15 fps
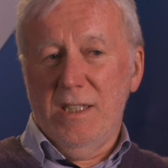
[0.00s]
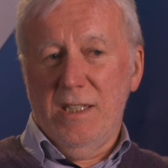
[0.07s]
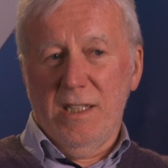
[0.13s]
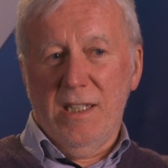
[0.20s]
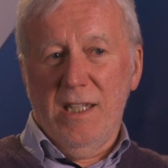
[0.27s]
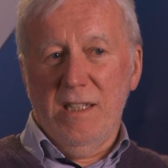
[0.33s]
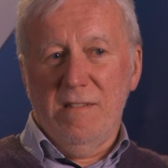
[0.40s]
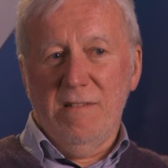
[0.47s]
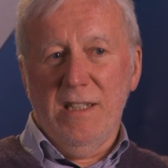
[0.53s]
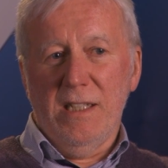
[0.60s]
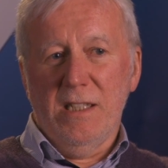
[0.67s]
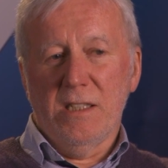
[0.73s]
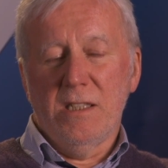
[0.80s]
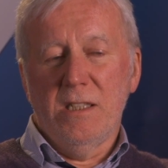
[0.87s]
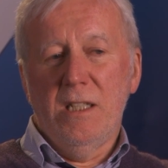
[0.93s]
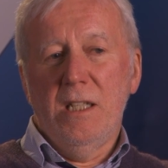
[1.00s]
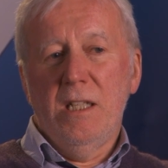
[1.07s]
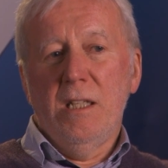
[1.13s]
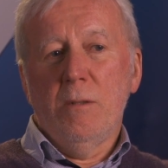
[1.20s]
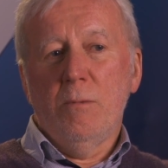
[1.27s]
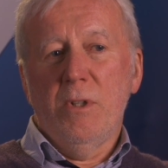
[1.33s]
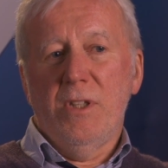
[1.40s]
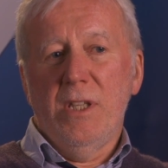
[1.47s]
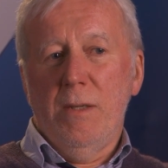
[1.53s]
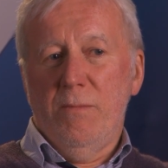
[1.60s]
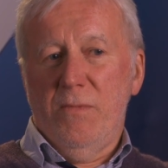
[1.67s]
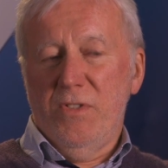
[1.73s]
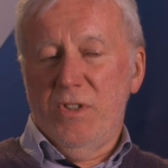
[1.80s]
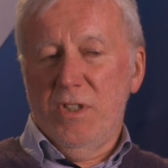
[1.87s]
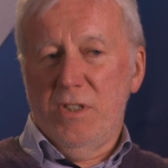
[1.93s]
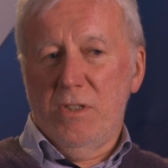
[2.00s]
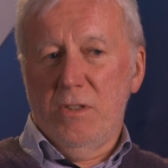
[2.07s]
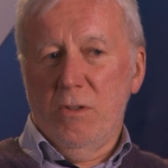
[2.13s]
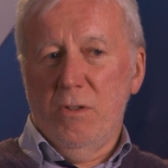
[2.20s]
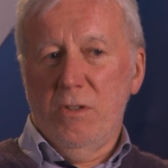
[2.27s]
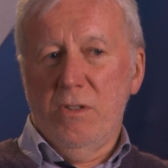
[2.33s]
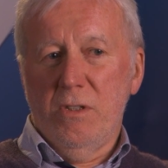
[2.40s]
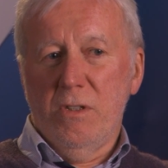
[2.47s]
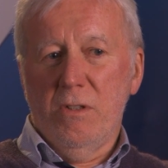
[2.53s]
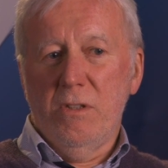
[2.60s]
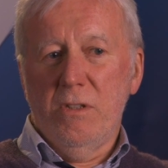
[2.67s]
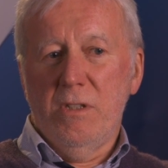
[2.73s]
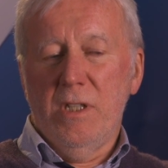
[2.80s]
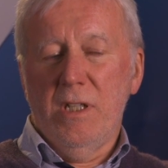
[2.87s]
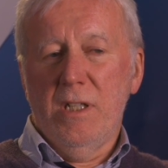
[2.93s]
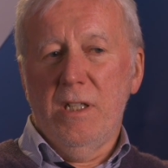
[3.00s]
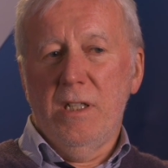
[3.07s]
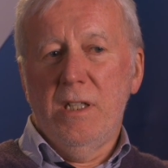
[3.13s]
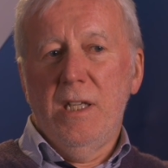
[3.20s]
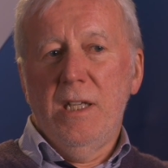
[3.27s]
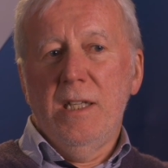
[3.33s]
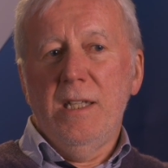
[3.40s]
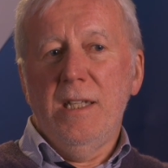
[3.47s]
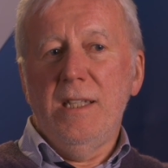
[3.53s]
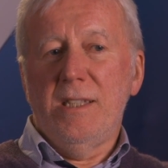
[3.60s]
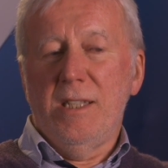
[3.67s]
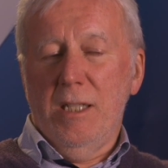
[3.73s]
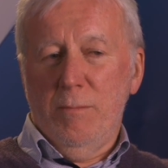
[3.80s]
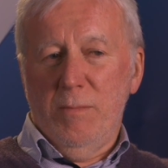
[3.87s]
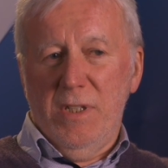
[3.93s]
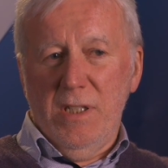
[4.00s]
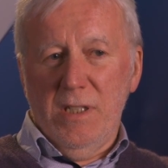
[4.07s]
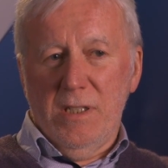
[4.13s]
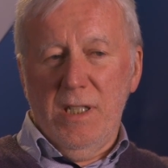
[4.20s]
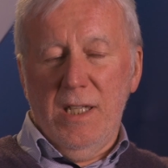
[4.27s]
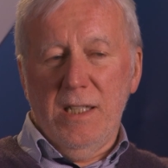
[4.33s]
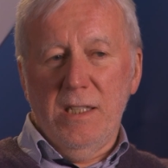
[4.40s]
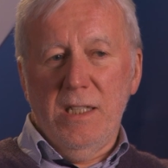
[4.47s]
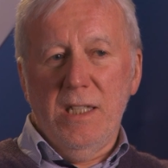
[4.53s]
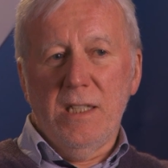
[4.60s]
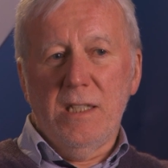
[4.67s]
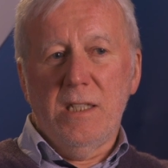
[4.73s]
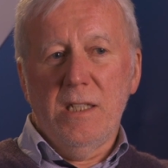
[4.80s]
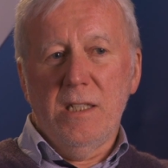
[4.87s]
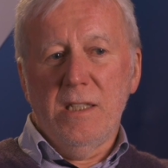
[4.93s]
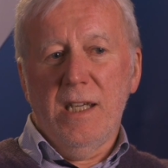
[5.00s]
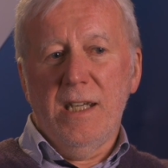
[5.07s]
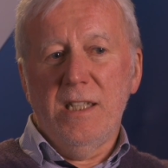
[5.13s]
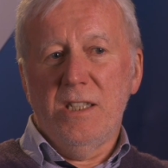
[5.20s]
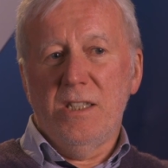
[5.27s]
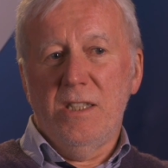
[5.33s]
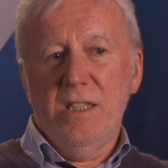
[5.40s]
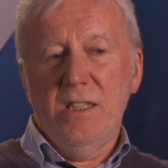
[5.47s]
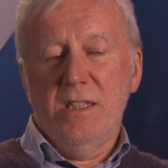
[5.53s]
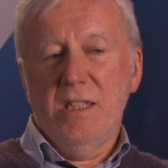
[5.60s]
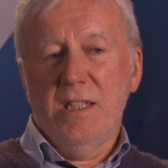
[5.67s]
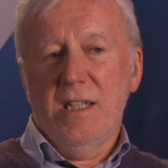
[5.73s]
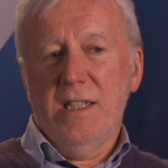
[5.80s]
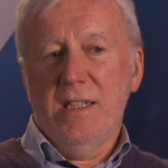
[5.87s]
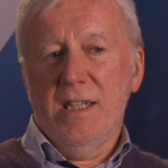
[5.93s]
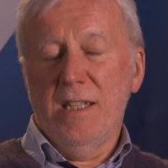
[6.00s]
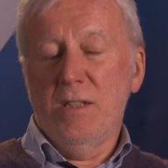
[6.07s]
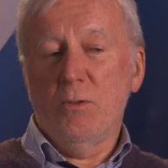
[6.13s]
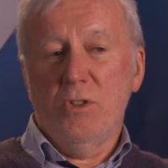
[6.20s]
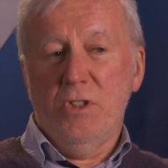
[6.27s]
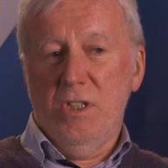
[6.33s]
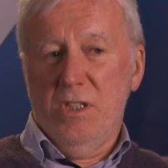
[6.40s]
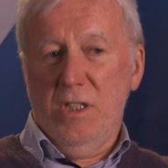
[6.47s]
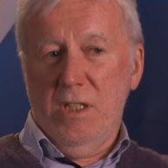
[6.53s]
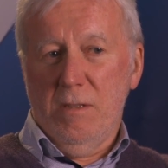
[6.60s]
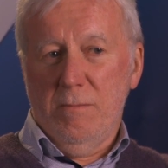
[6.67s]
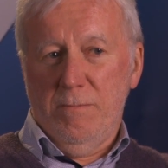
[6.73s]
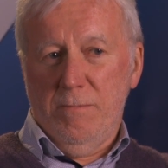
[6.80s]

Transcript: in the guidelines, with emphasis on aseptic technique and anaesthesia and analgesia.